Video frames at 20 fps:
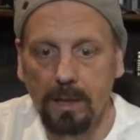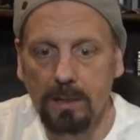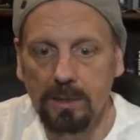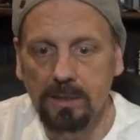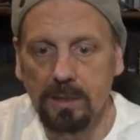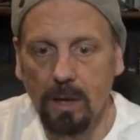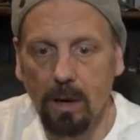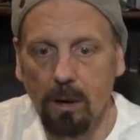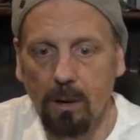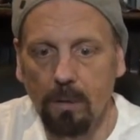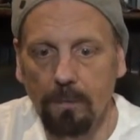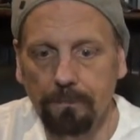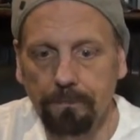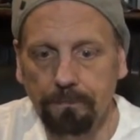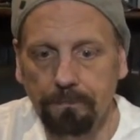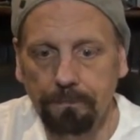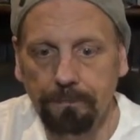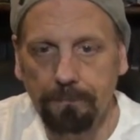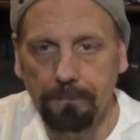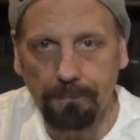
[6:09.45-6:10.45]
So
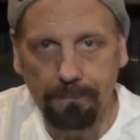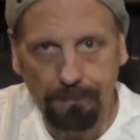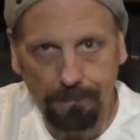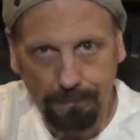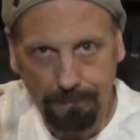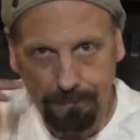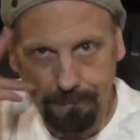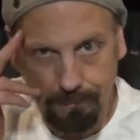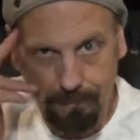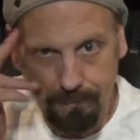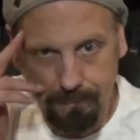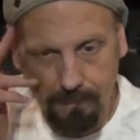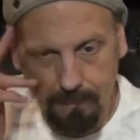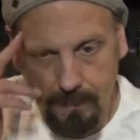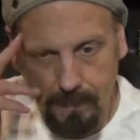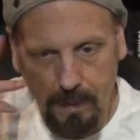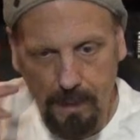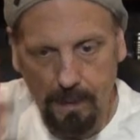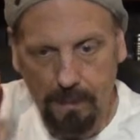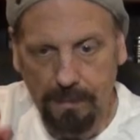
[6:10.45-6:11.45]

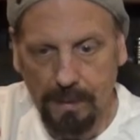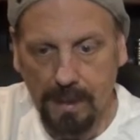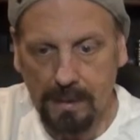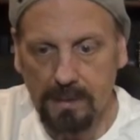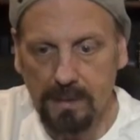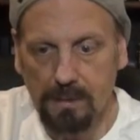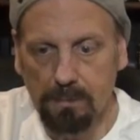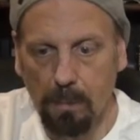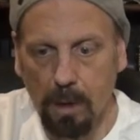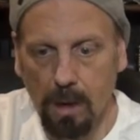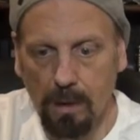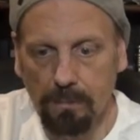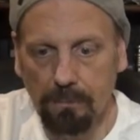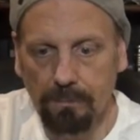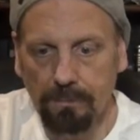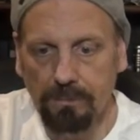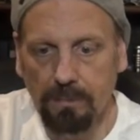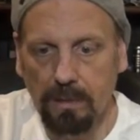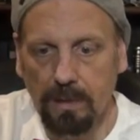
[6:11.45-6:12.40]
that's smart.